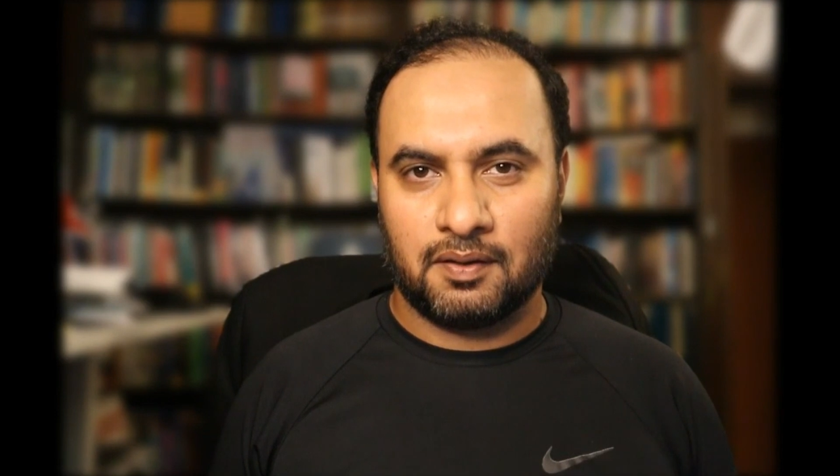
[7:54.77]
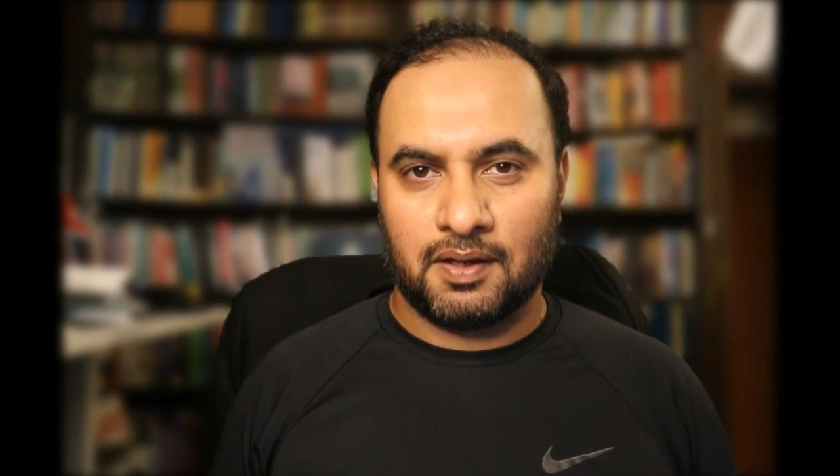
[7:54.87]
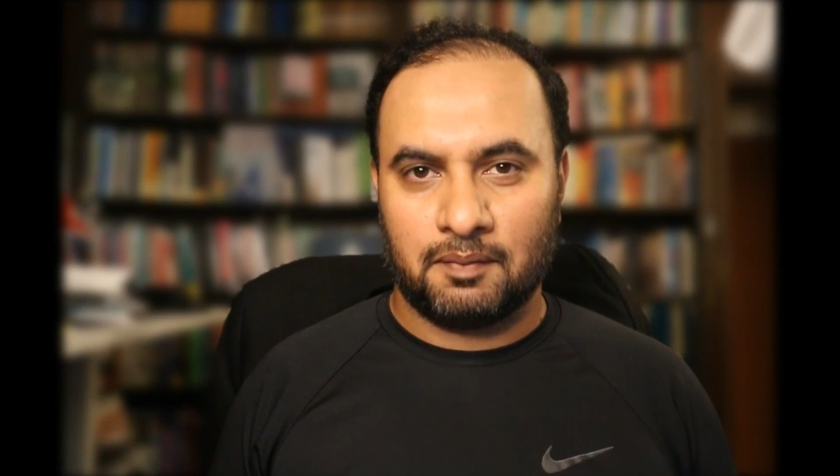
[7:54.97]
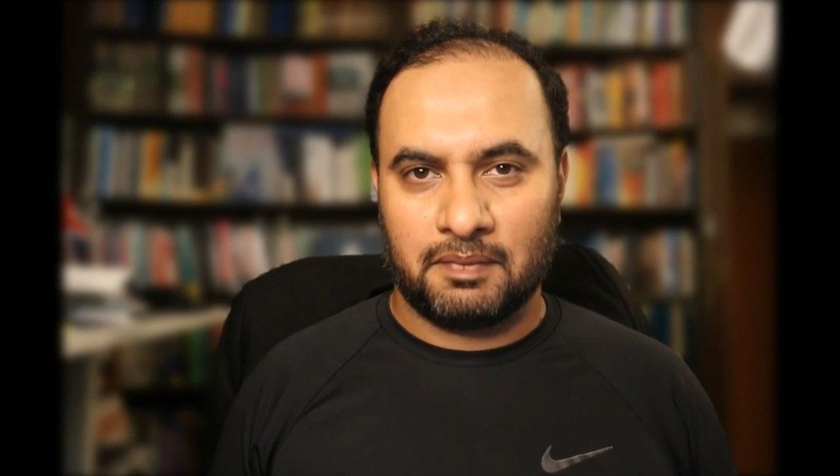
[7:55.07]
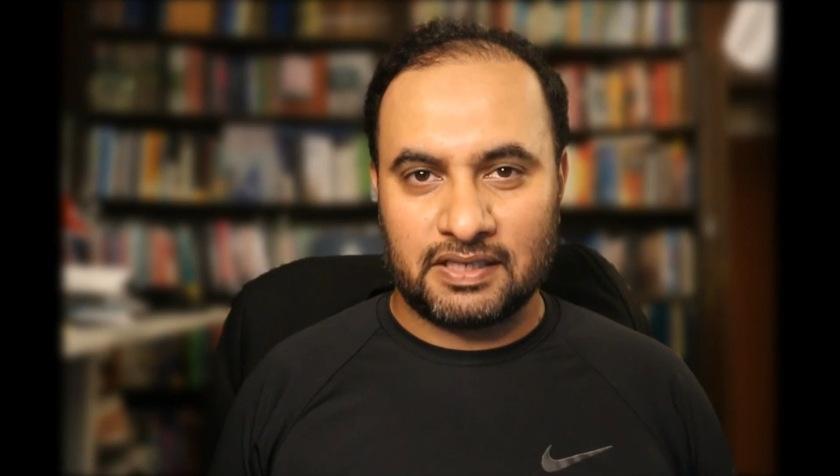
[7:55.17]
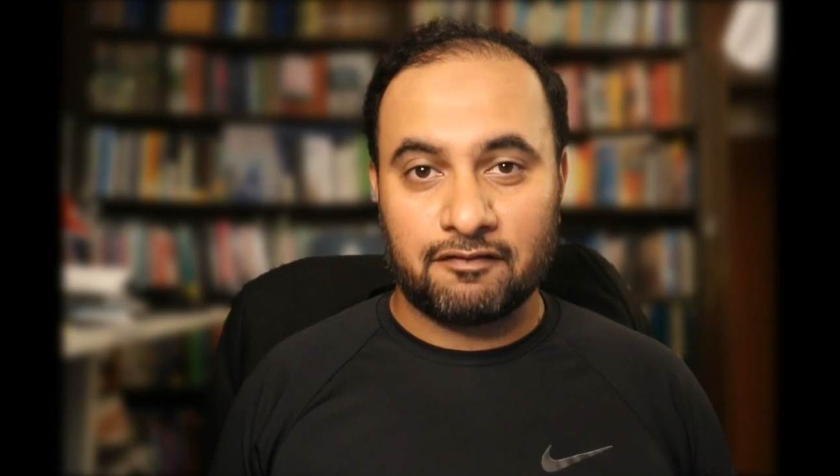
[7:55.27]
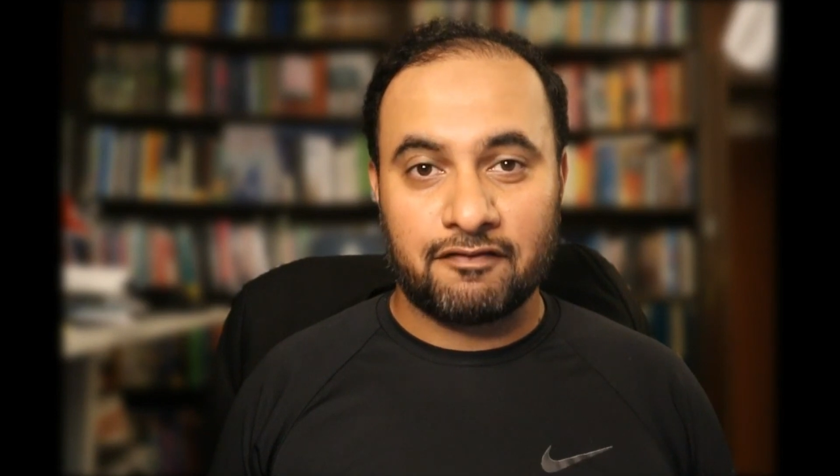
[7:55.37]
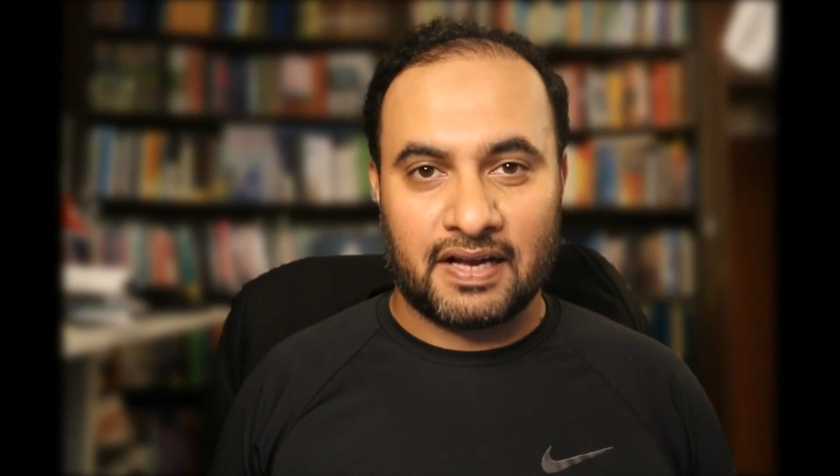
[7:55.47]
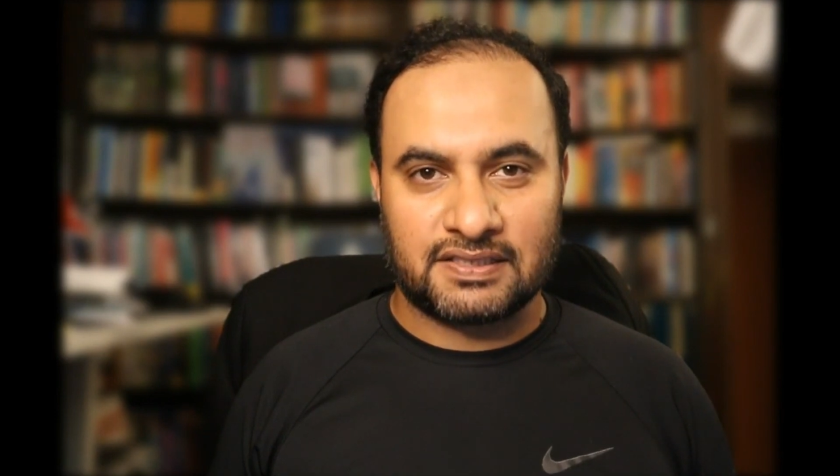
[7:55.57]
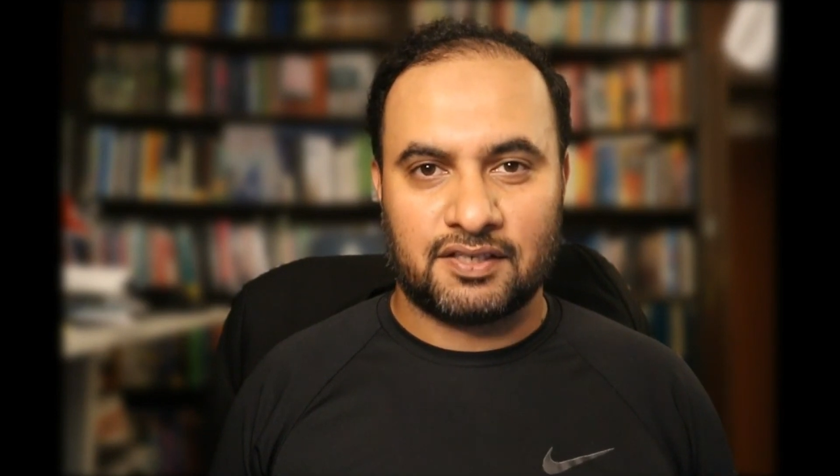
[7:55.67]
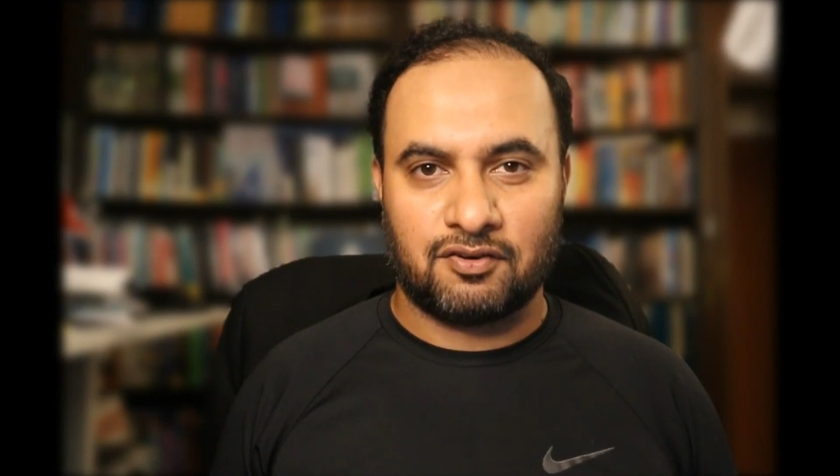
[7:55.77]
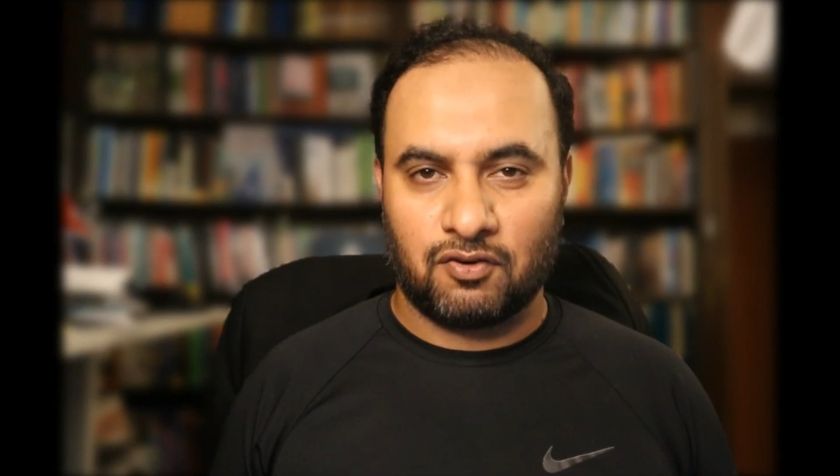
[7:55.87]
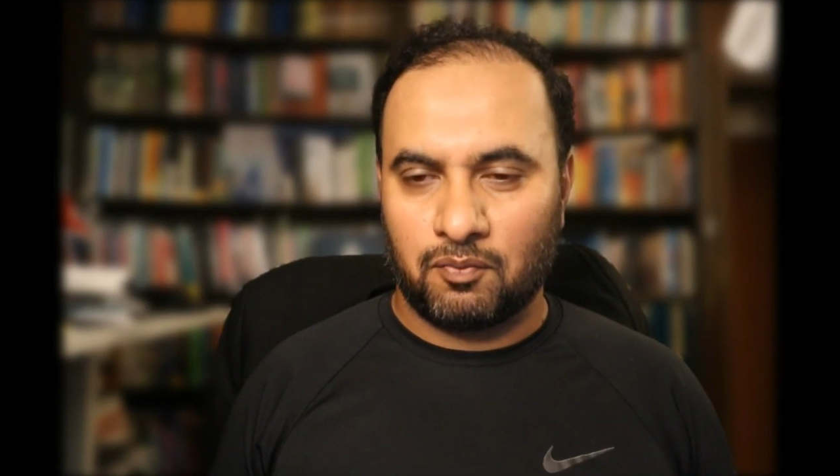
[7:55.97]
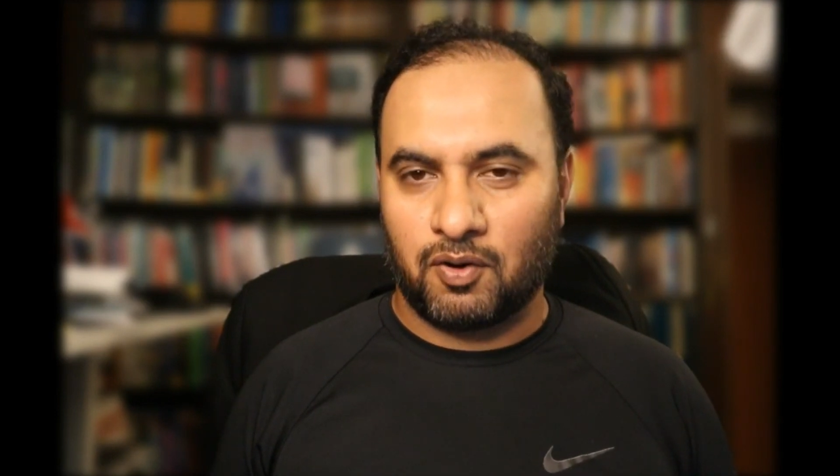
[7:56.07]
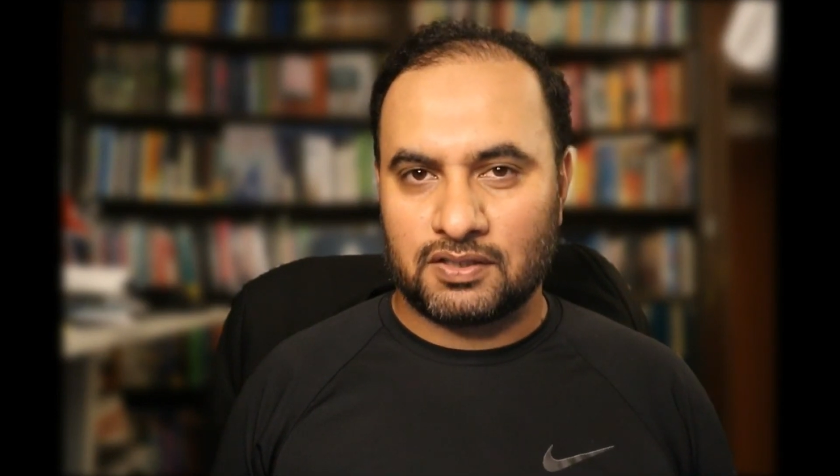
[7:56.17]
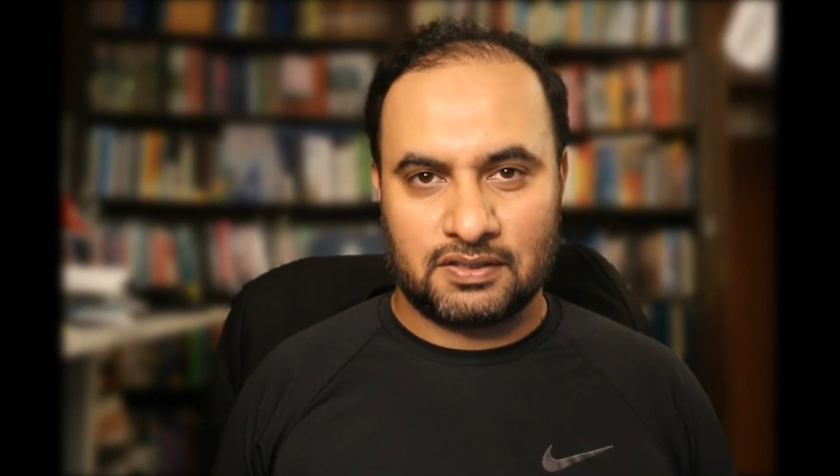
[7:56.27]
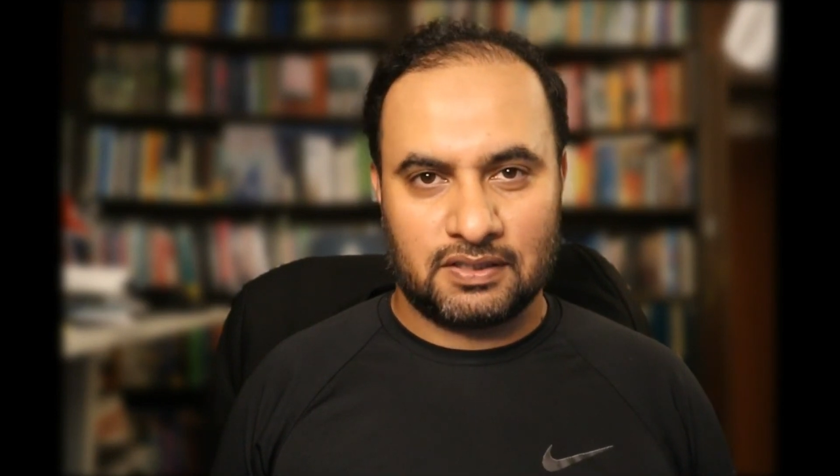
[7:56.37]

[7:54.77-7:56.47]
multifaceted robots,